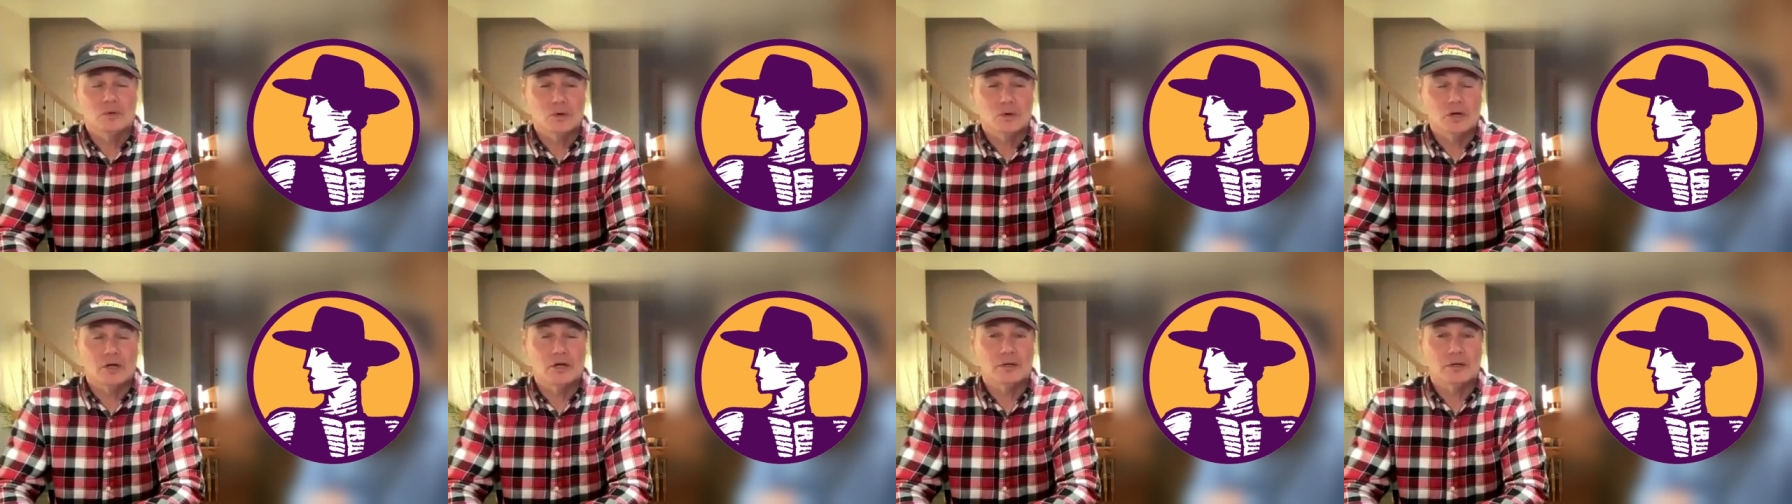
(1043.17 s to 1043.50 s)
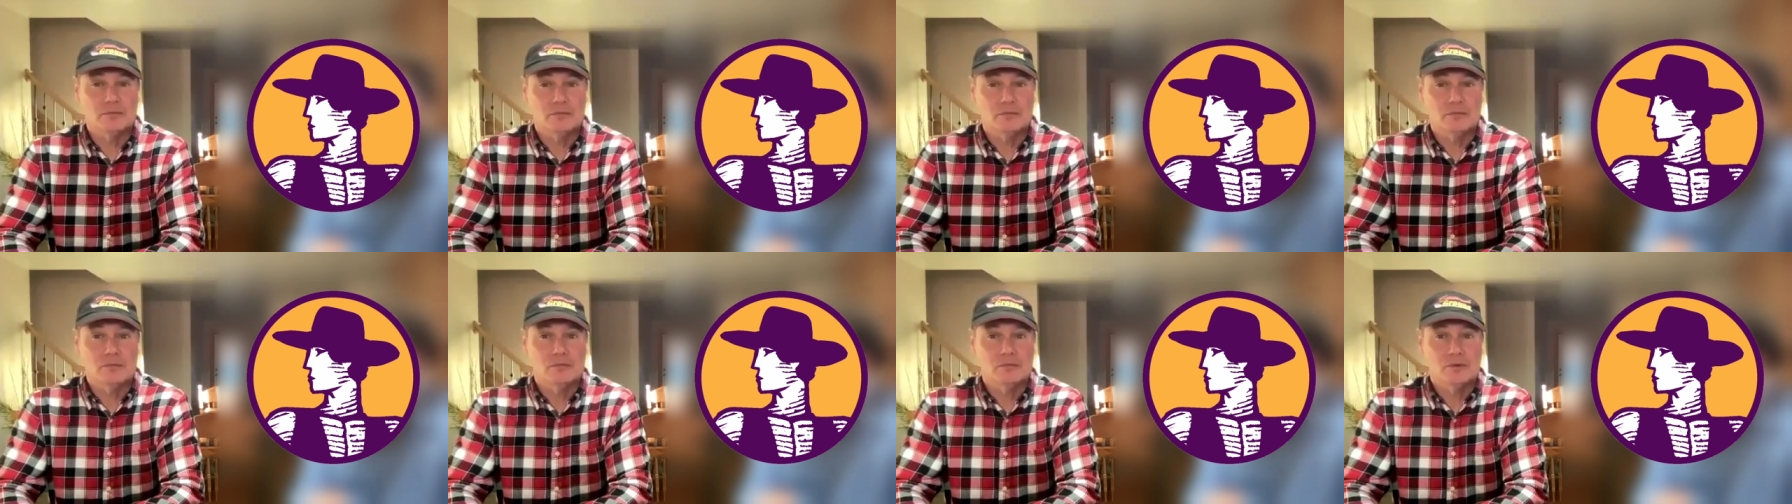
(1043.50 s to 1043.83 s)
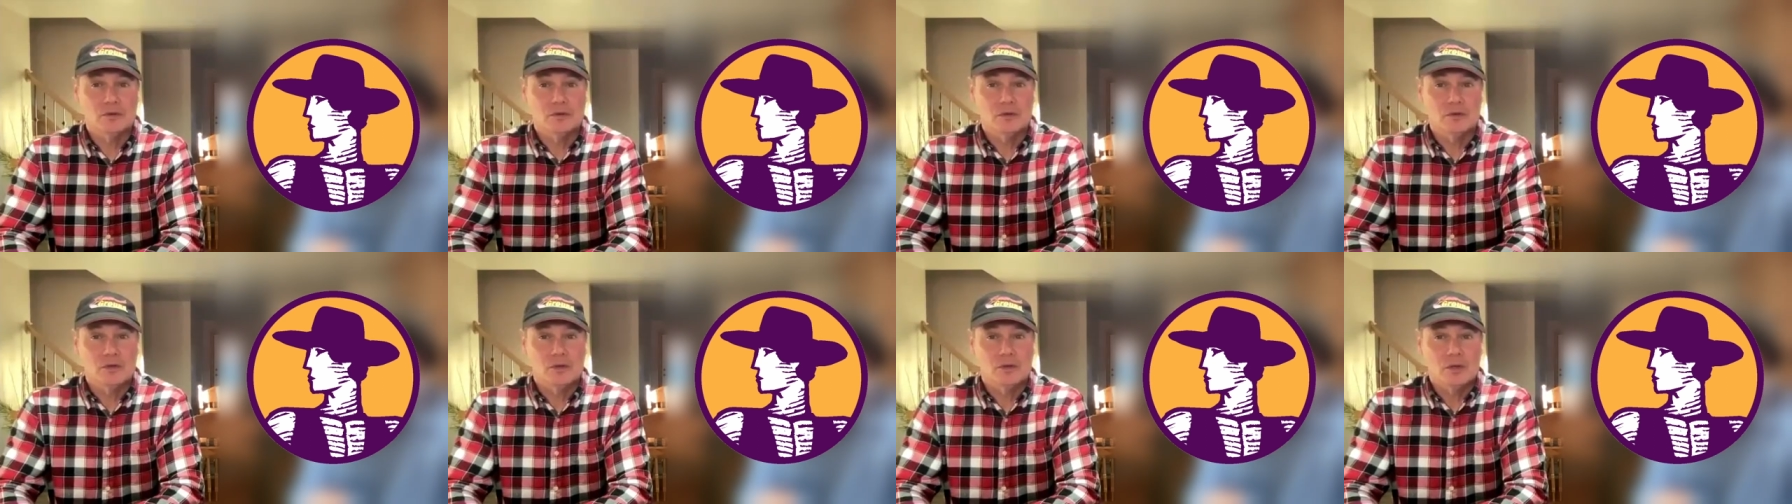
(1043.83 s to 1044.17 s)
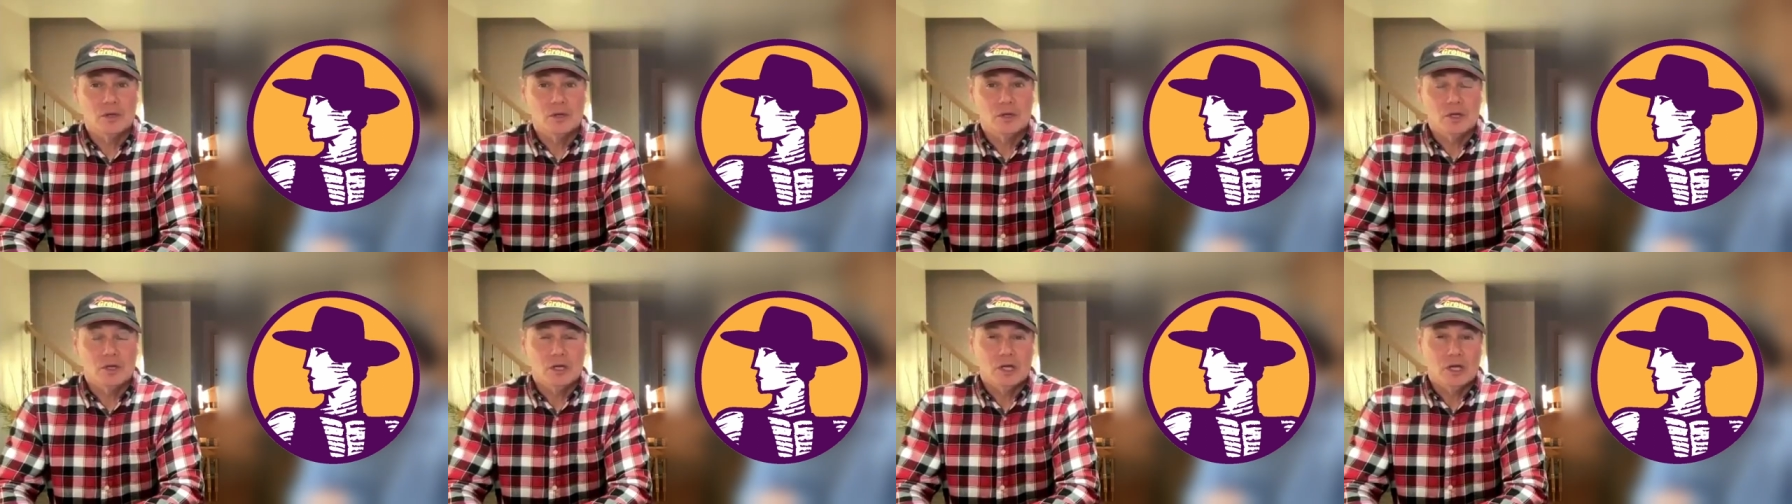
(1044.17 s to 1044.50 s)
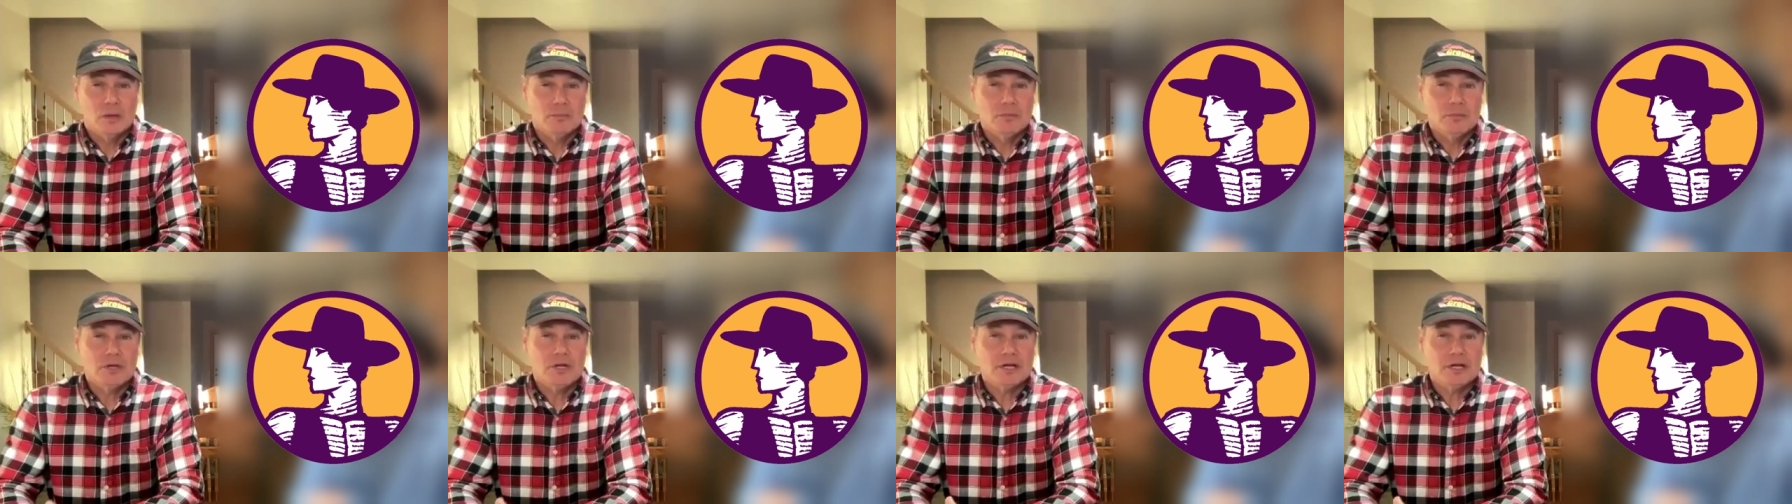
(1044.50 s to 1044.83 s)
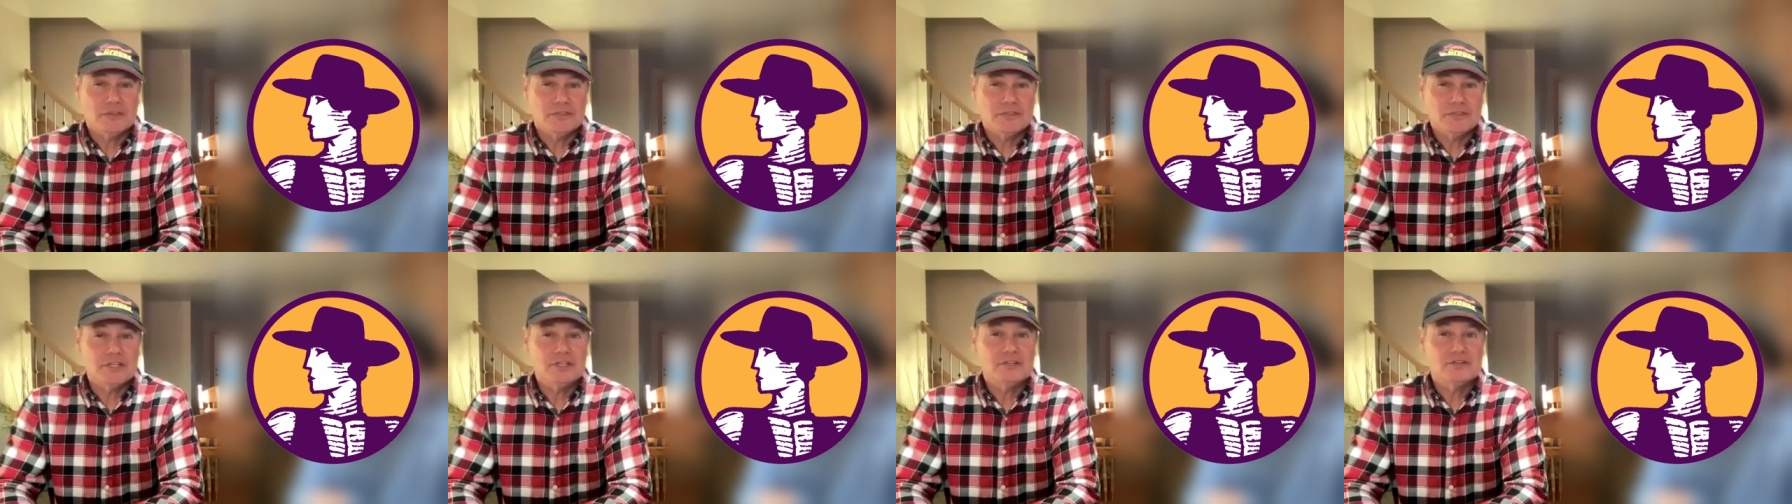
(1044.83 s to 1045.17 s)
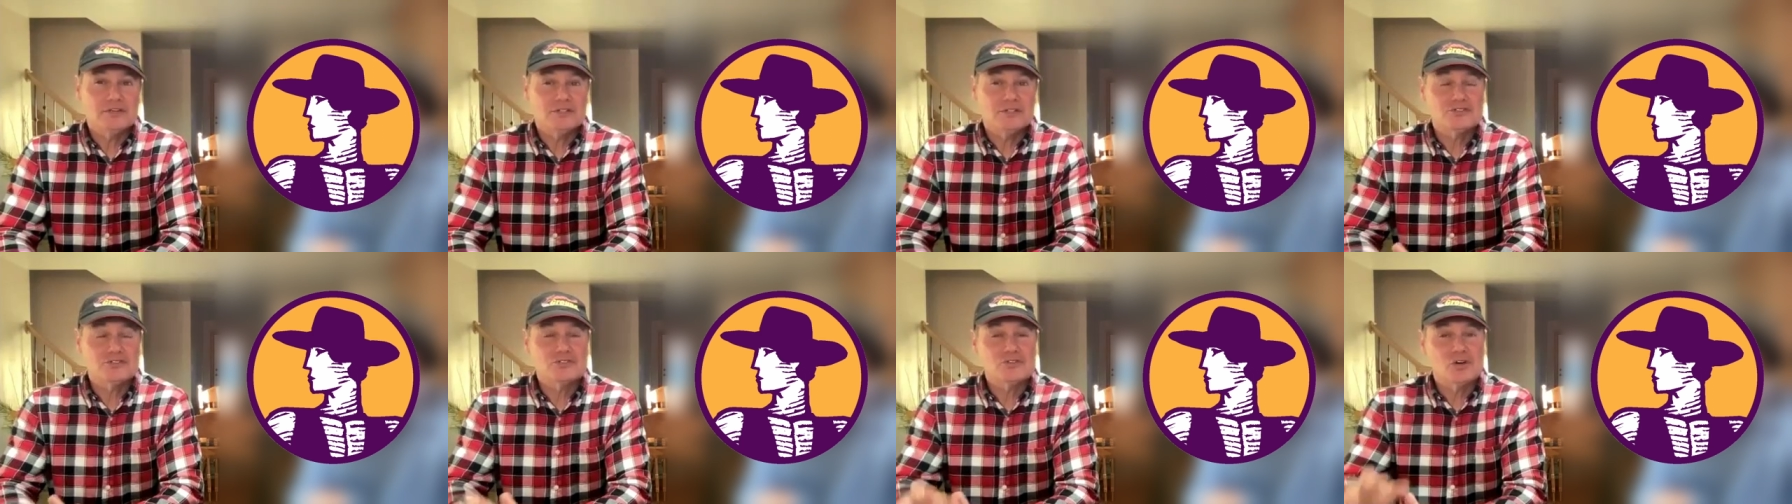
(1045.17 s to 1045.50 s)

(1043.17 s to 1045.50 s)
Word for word: Right. So... But I think this